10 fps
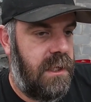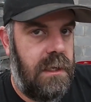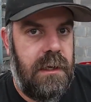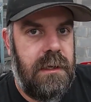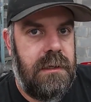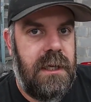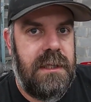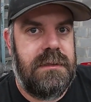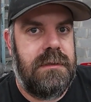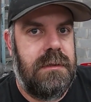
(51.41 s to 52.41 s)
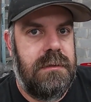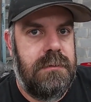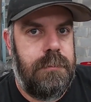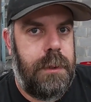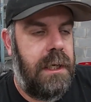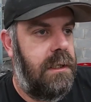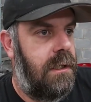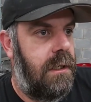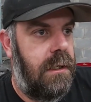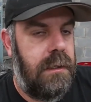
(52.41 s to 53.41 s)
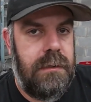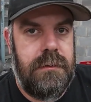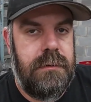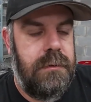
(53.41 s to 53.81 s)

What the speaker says: and that's painting it,